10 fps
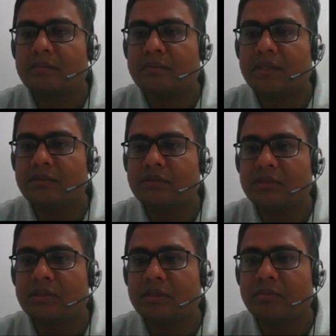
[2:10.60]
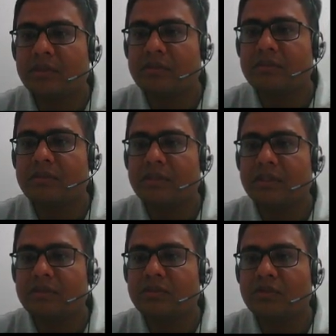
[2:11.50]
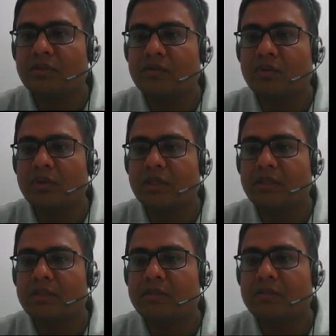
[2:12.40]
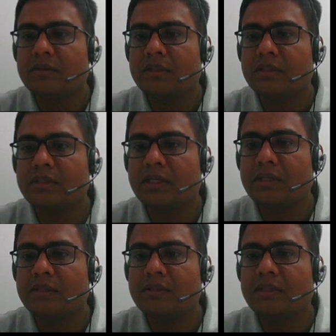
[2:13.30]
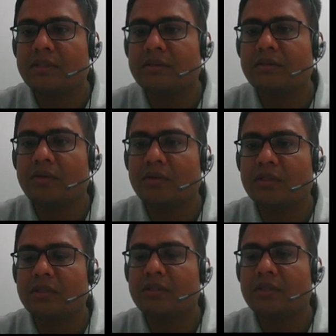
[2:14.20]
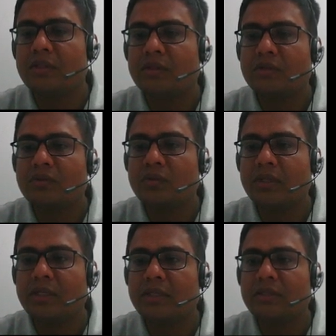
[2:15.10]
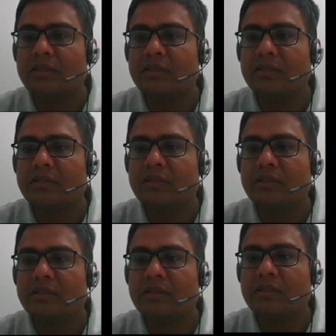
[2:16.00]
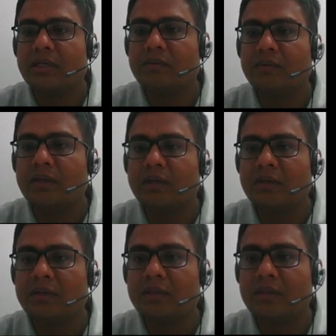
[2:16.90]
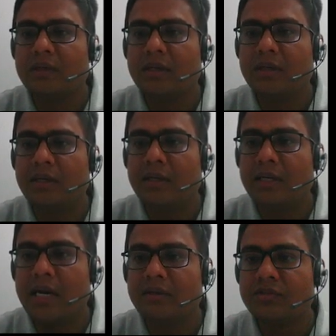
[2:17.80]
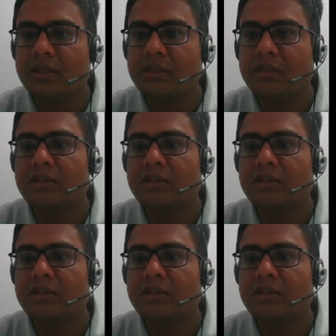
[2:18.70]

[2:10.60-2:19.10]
denser. It means the density of cold air is higher than hot air, so it will descend